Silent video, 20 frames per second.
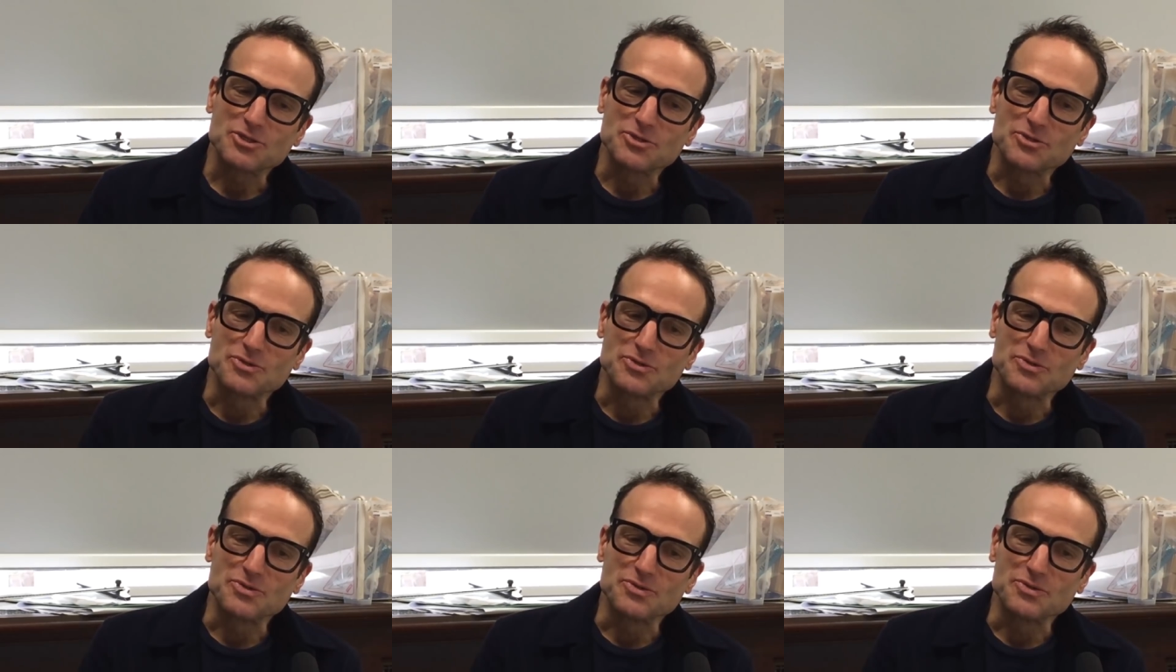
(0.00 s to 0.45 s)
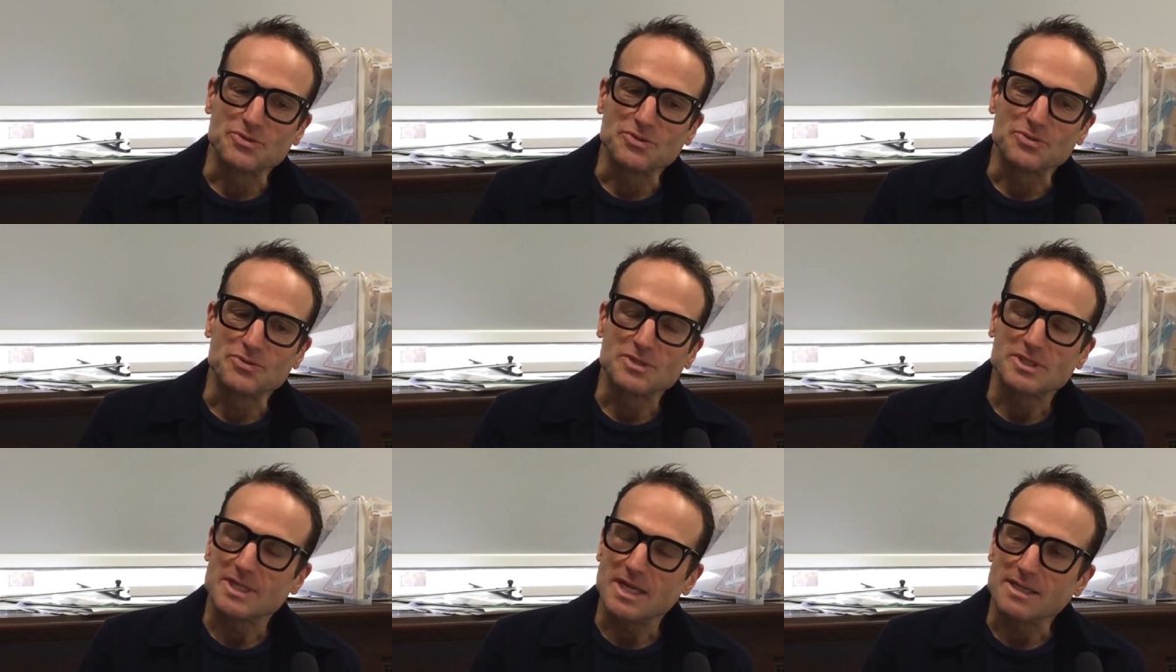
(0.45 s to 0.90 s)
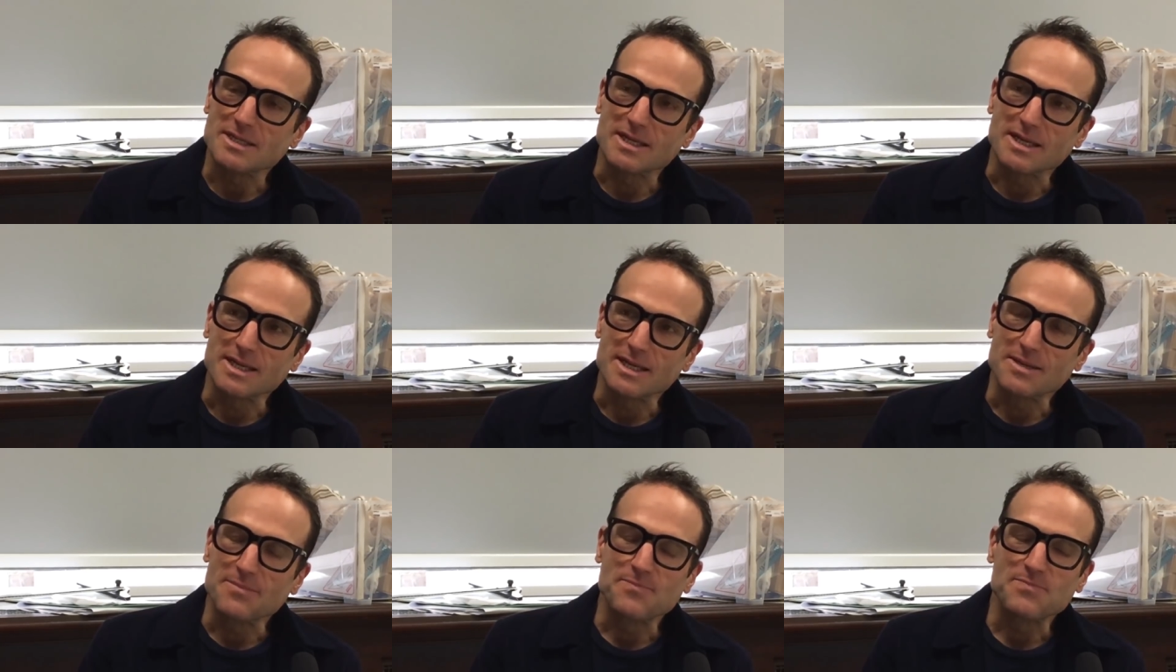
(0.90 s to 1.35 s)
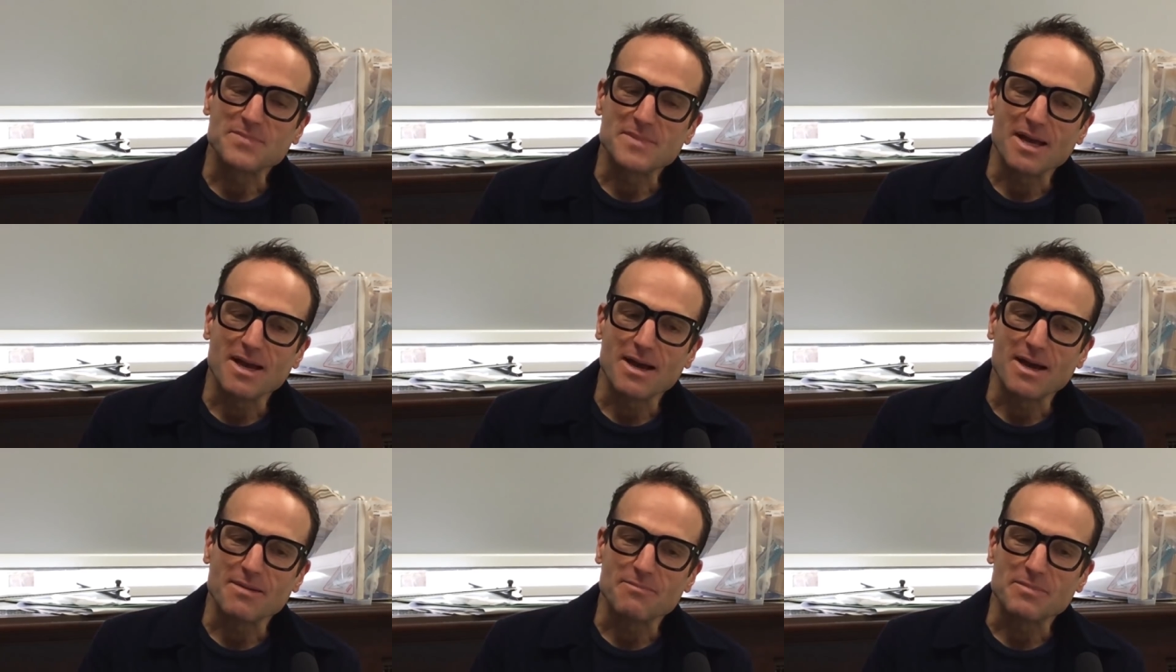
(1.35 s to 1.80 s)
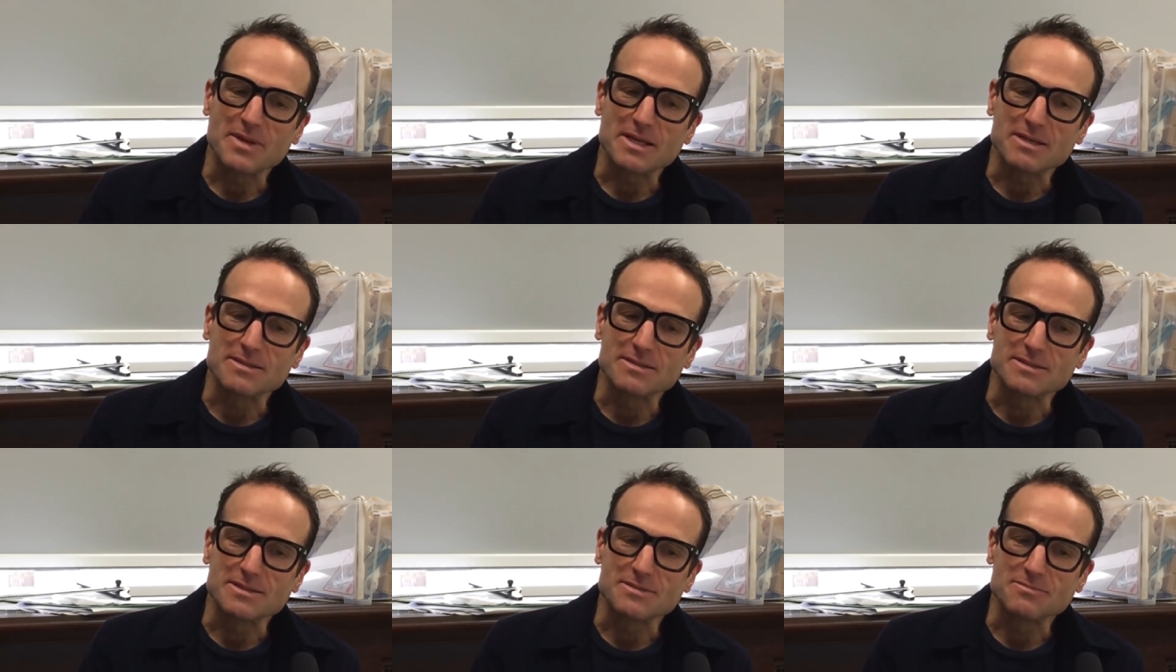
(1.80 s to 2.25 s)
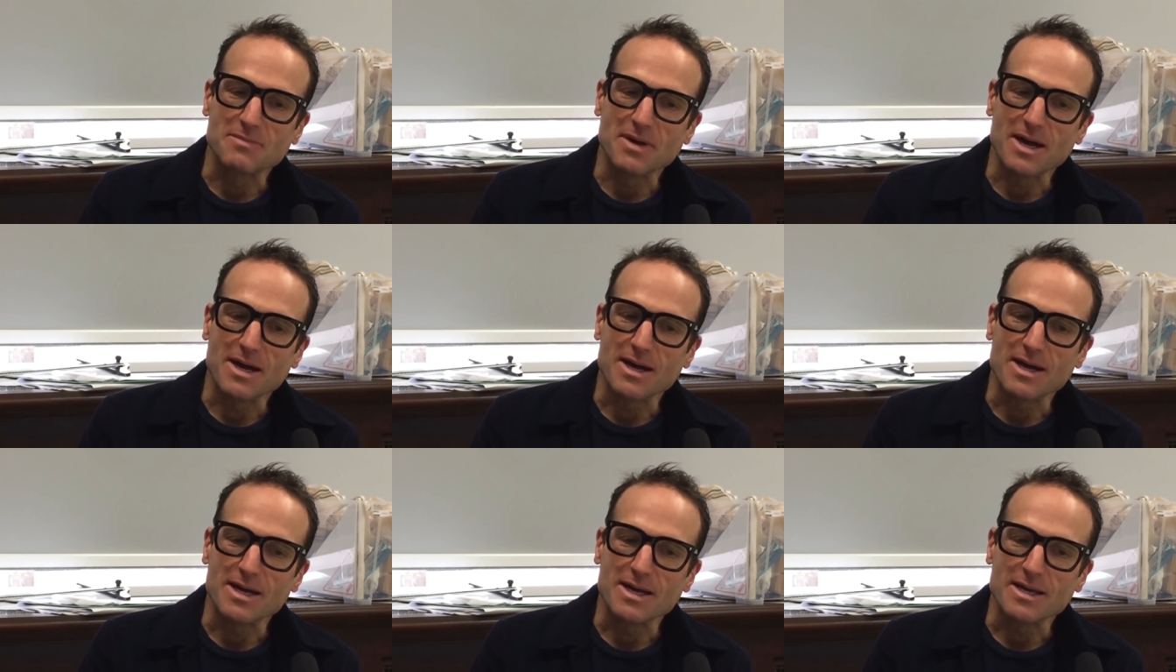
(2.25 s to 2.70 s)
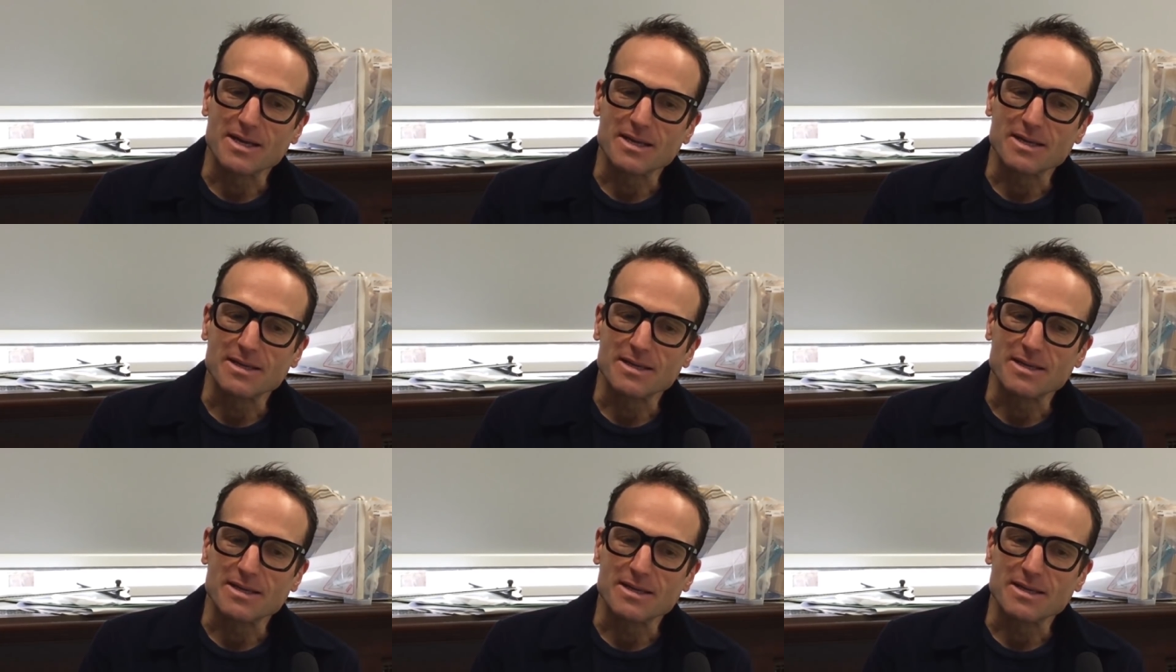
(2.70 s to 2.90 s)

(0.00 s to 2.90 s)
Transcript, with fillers: to Sydney mm. because my